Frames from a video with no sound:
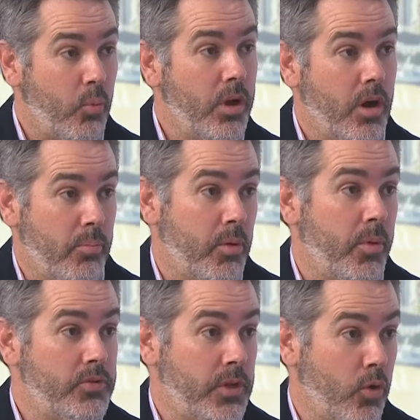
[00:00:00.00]
we are
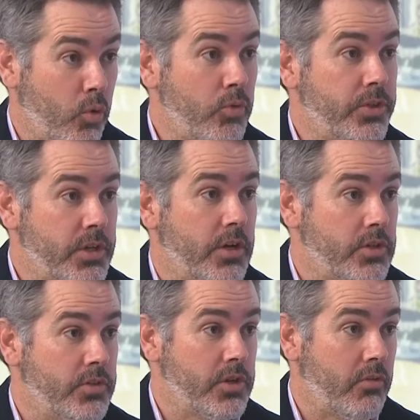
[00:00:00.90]
promoting that all
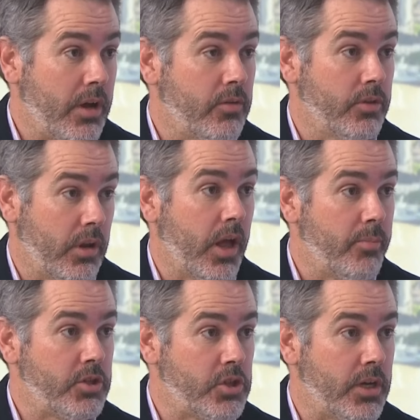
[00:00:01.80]
discussions around
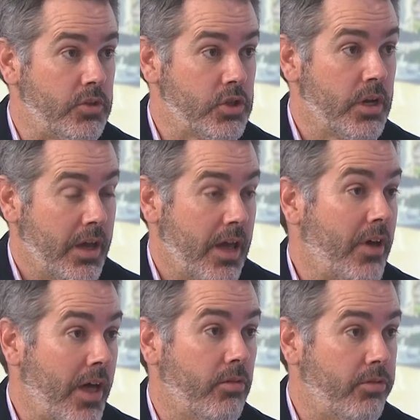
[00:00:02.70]
climate change have a
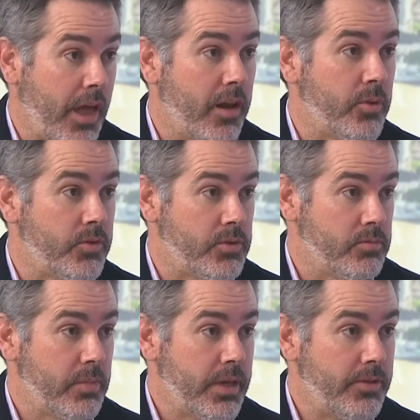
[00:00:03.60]
health element
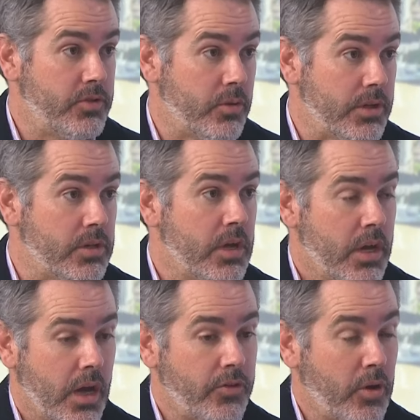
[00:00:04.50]
into it.
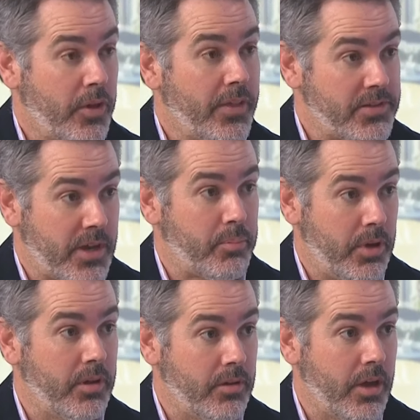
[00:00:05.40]
I don't think that's
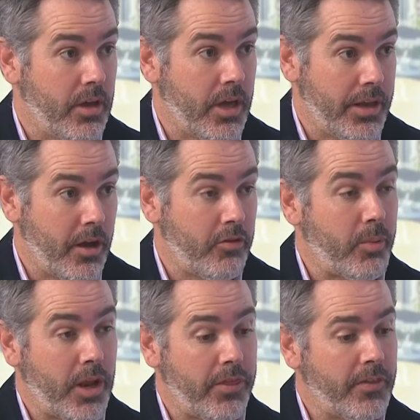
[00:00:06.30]
happening uh, enough,
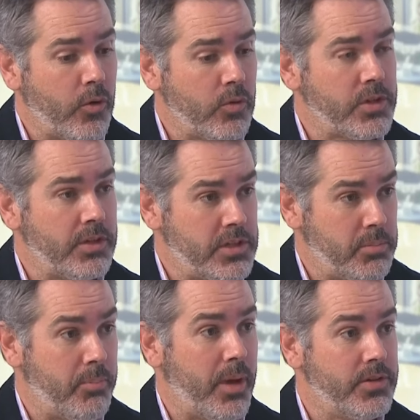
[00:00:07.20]
but I think that also needs to
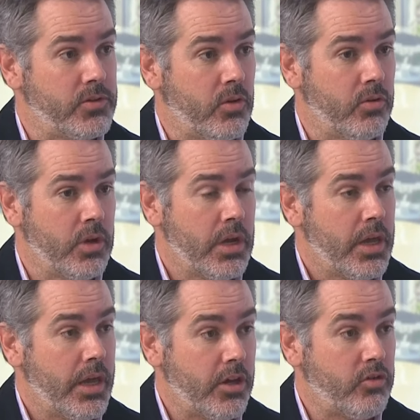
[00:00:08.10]
be based on
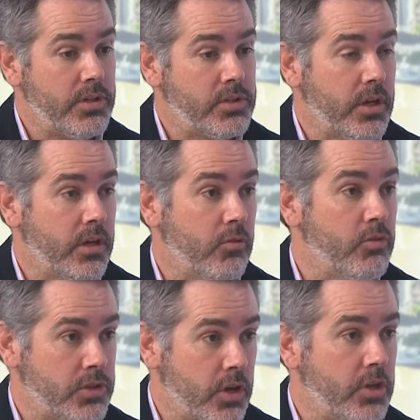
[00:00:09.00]
increasing
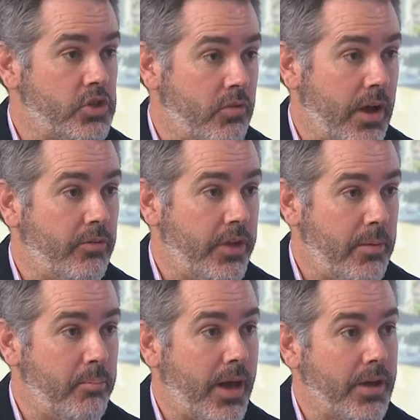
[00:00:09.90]
research around the
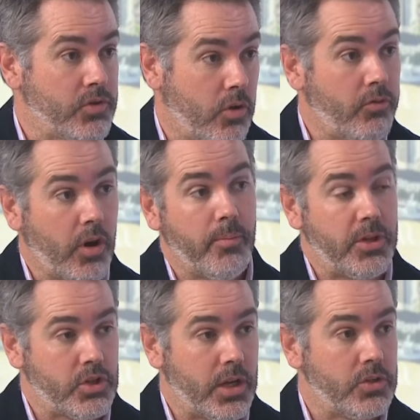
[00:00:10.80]
impacts of
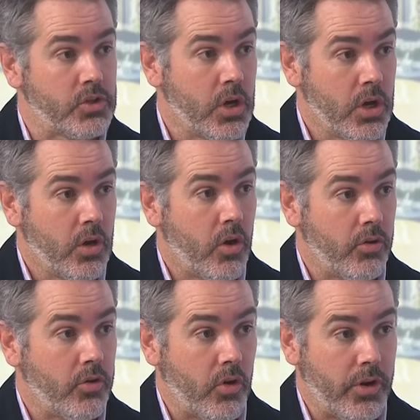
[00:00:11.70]
climate change
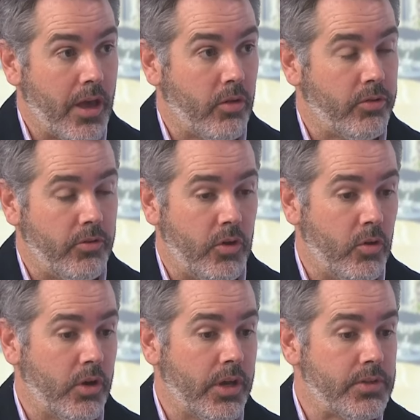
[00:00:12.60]
on, on health. If you
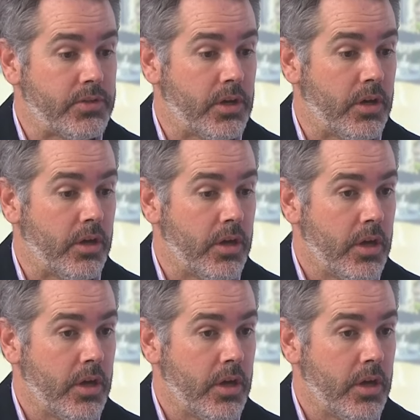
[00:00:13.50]
look at uh,